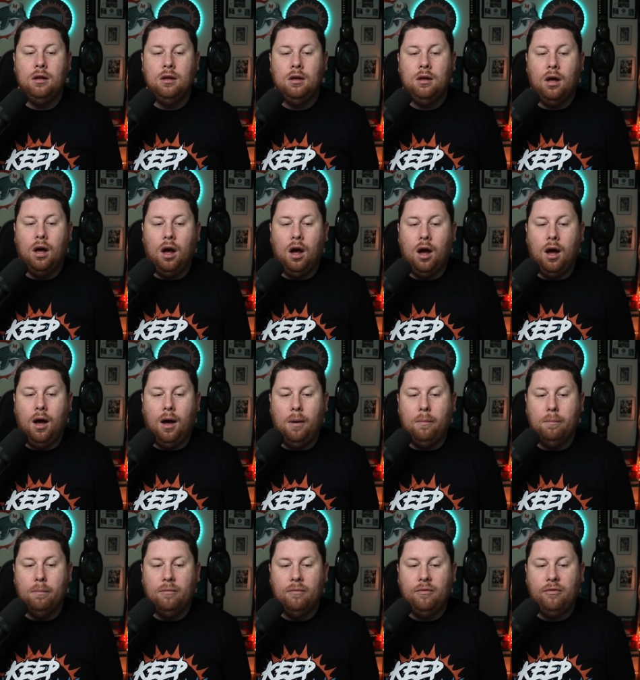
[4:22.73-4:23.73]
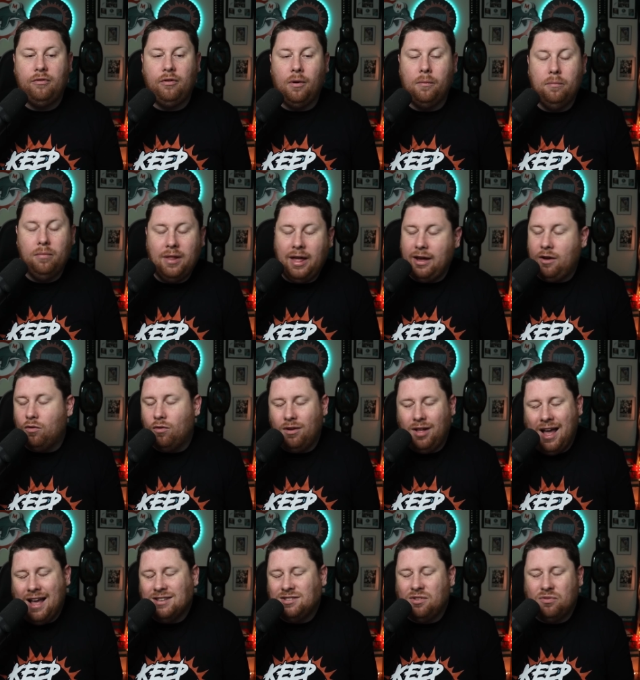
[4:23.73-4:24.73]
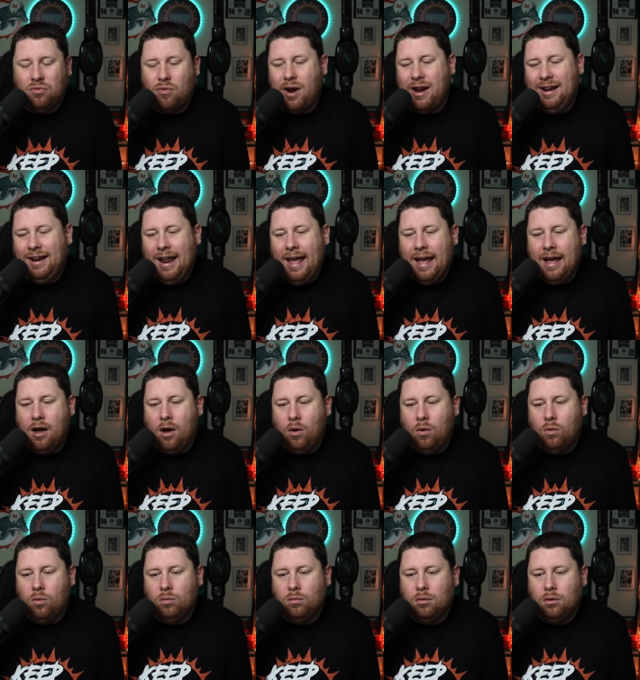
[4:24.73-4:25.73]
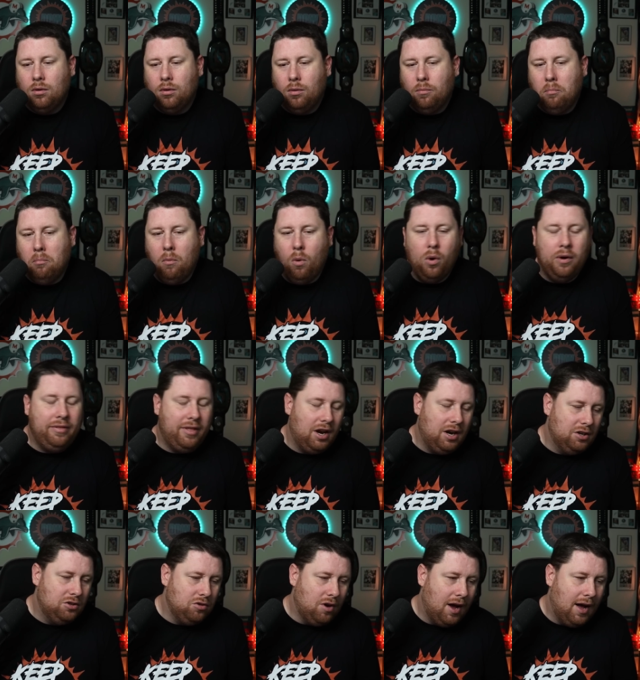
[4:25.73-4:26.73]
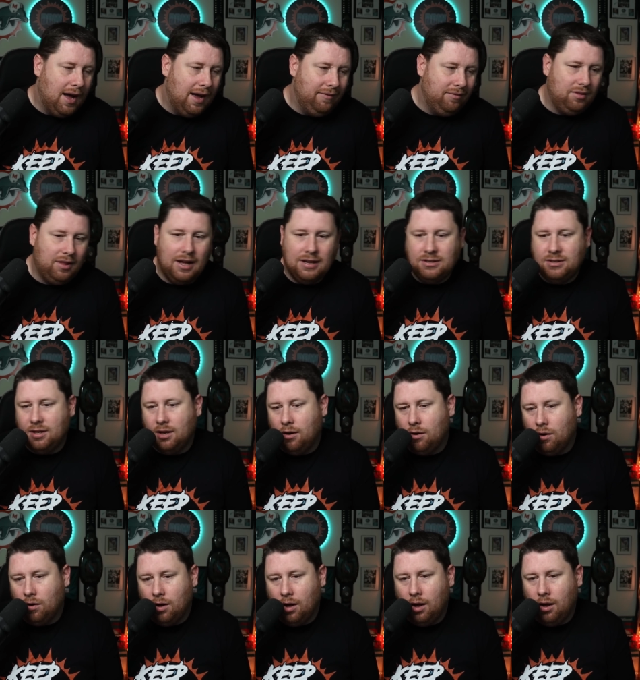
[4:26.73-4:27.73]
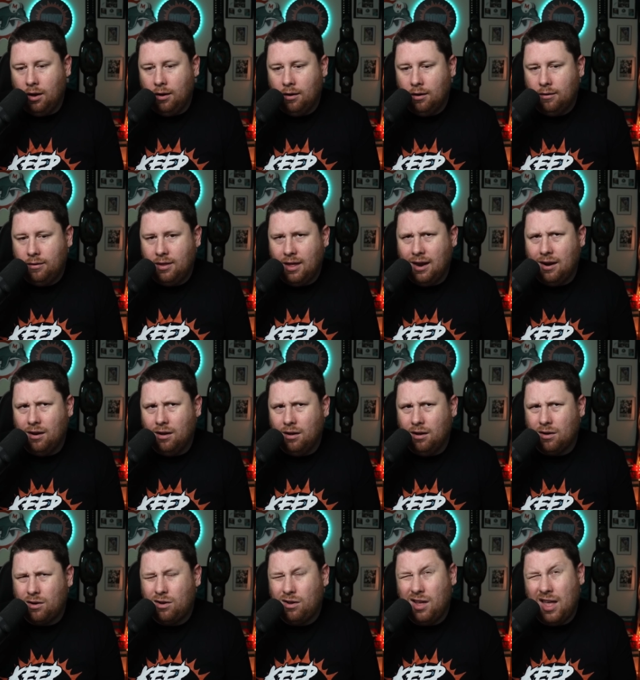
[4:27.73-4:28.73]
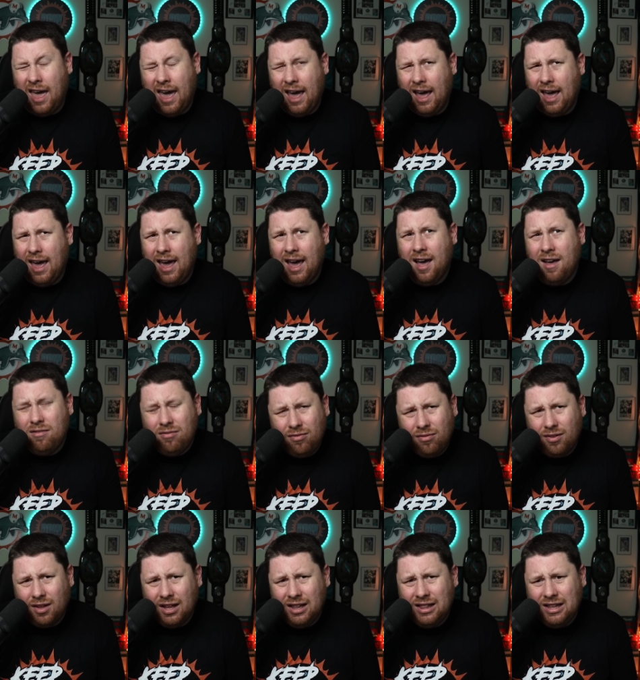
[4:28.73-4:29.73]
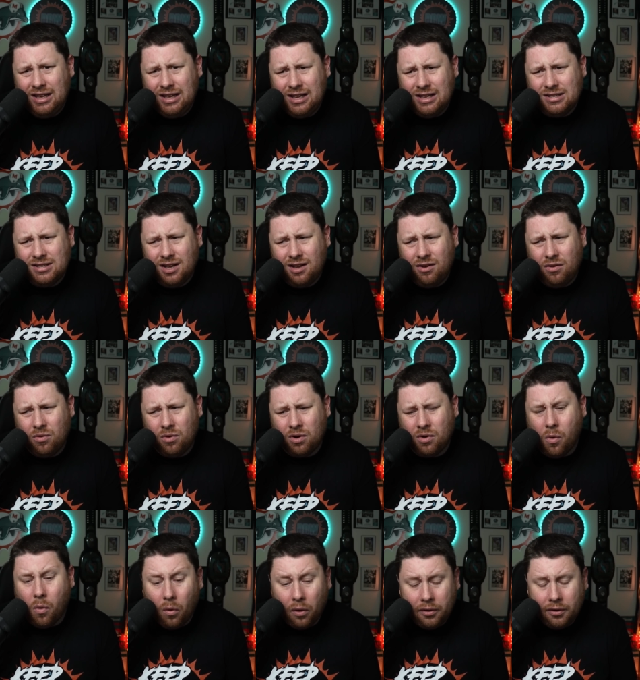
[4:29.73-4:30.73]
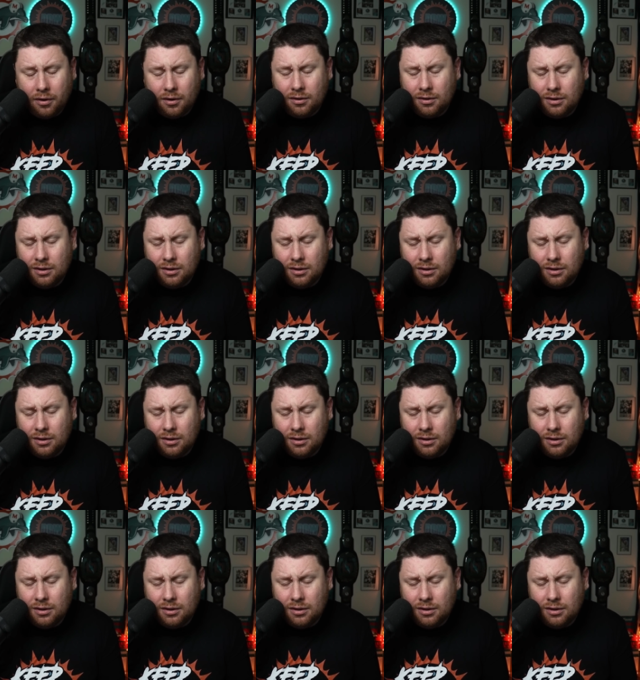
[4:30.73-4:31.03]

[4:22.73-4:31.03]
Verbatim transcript: um from like as of right now more than a drive, less than a, uh, than a half, I think he said, or a quarter.